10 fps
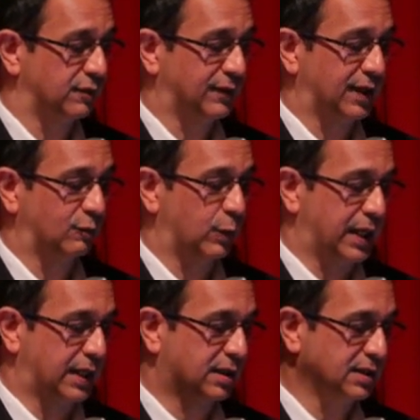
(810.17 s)
You feel
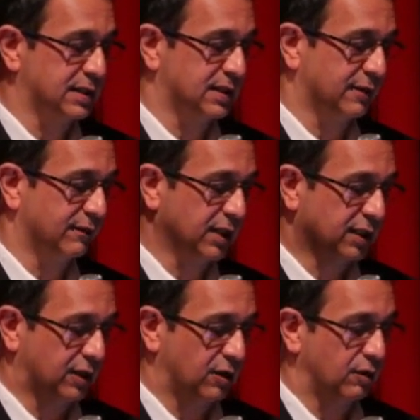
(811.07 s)
weak, dizzy,
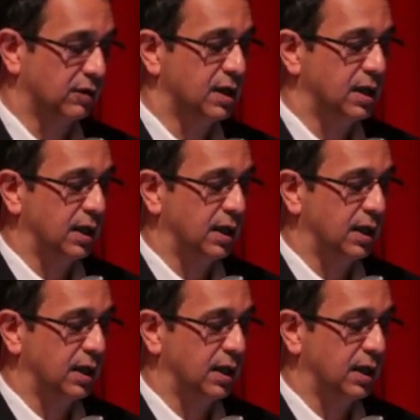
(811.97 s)
vertigo,